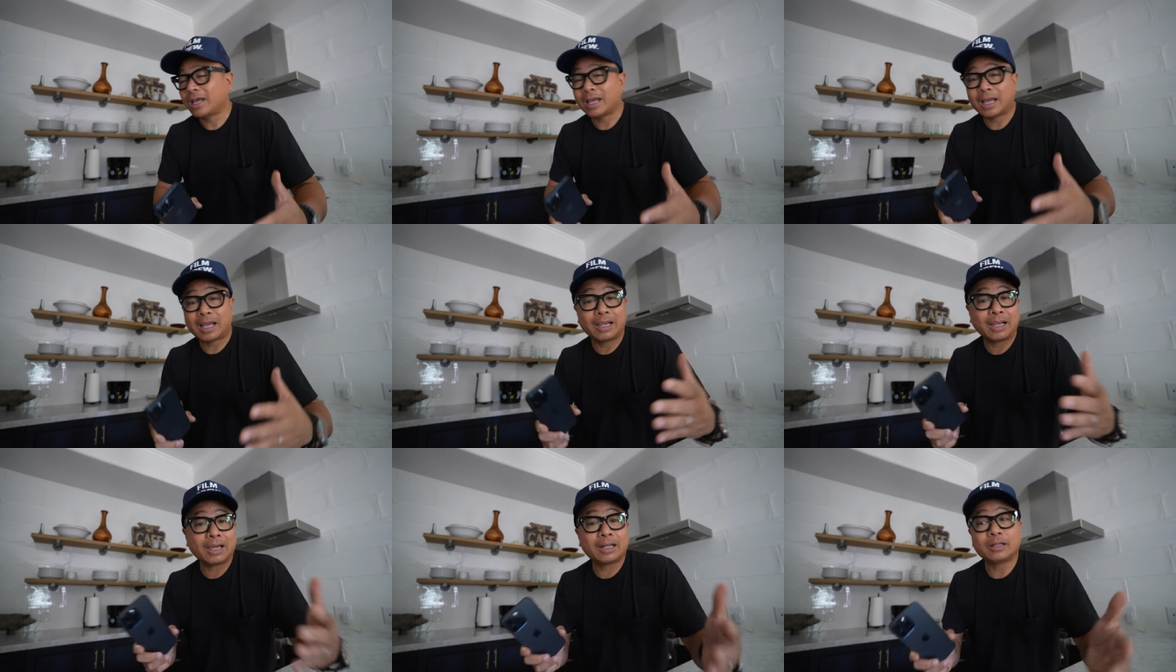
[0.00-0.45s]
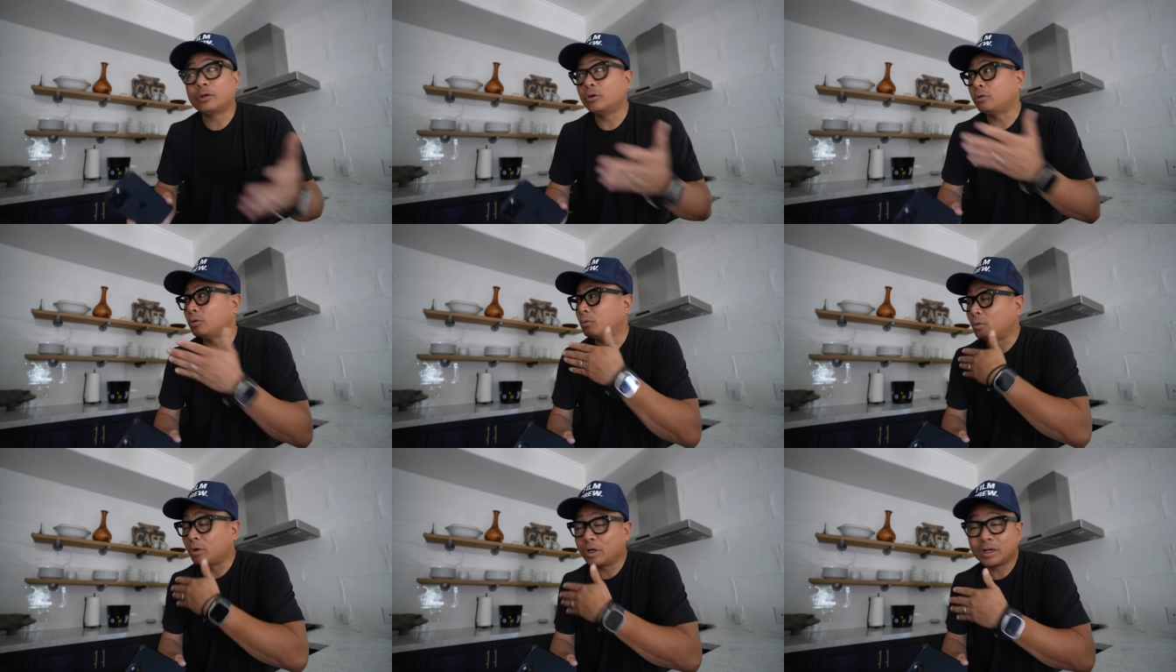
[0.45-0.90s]
I gotta go to
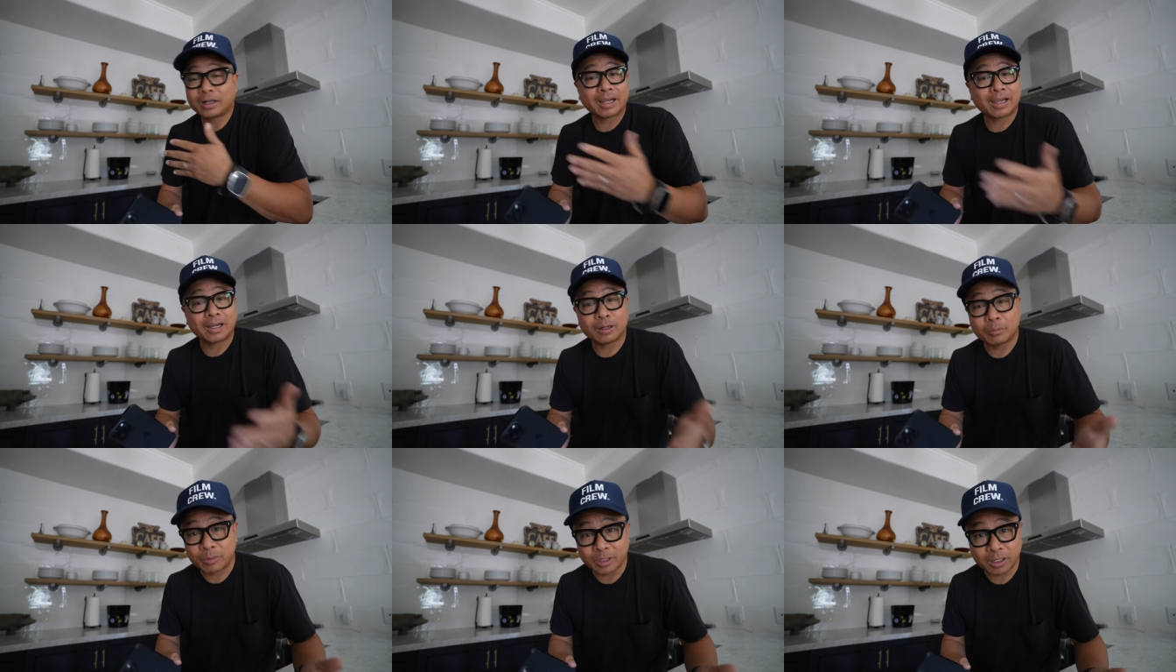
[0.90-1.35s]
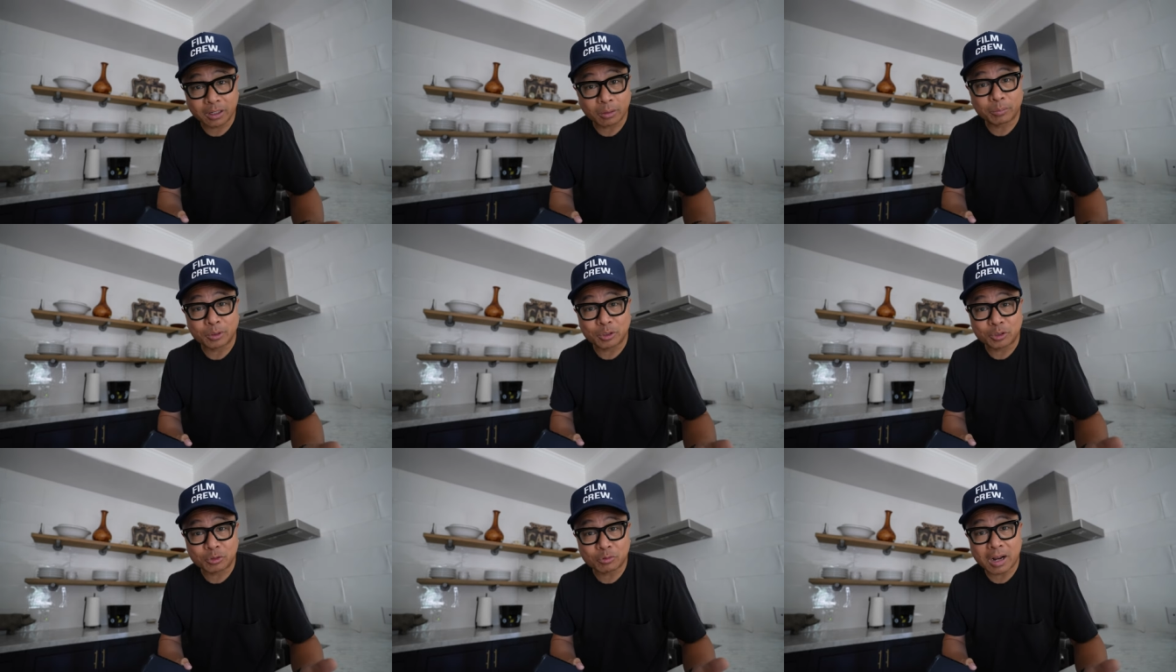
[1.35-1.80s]
work. I gotta pick up a
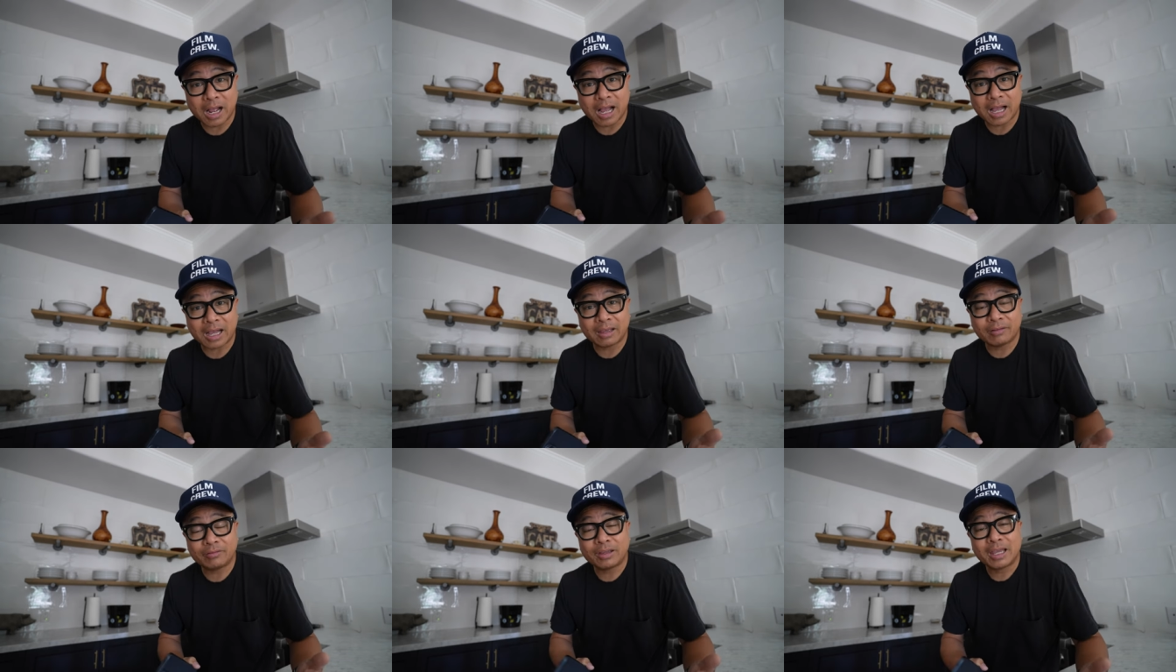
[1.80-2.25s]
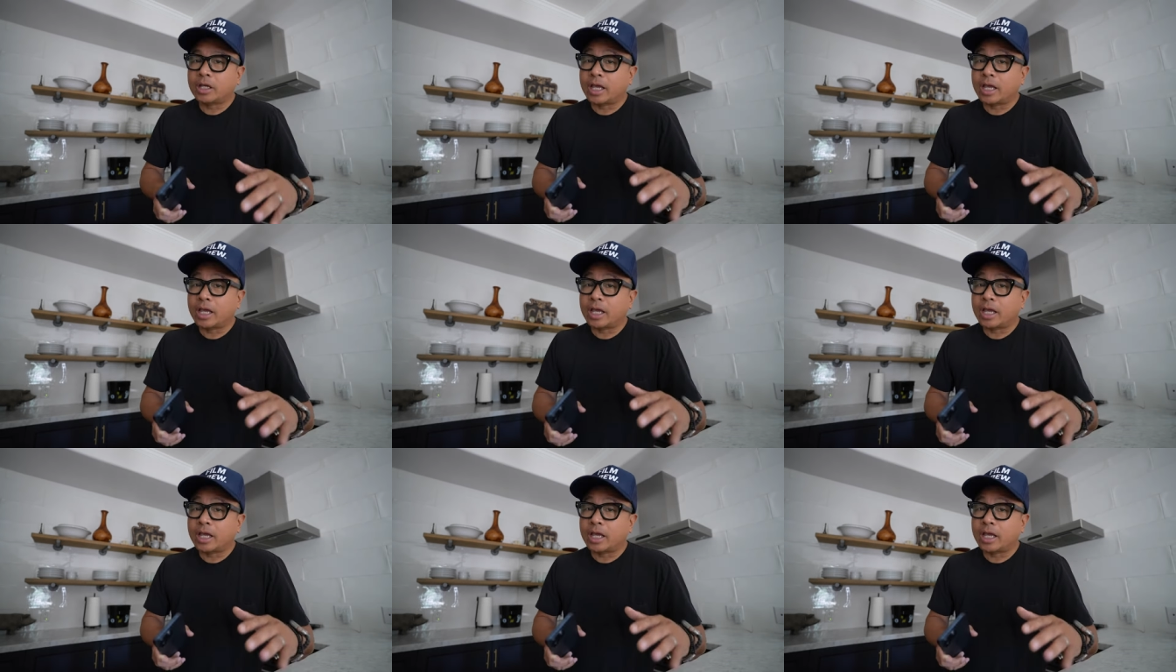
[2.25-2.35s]
drive.